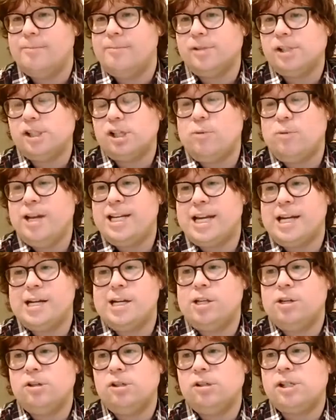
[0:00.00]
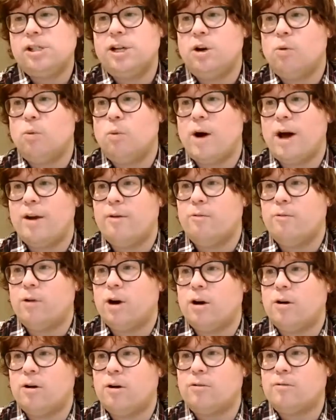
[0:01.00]
So we tend to use, you know,
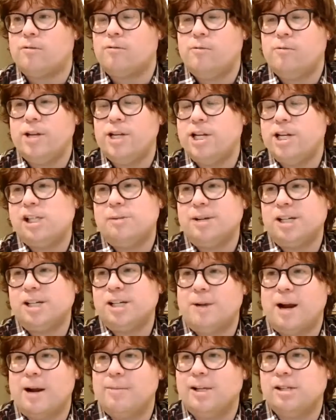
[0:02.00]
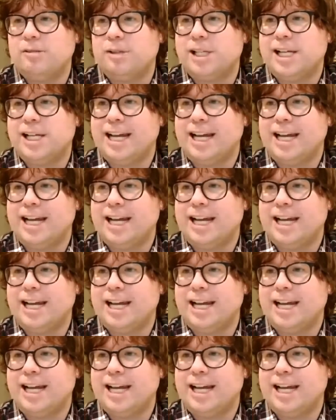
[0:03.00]
we did some experiments with,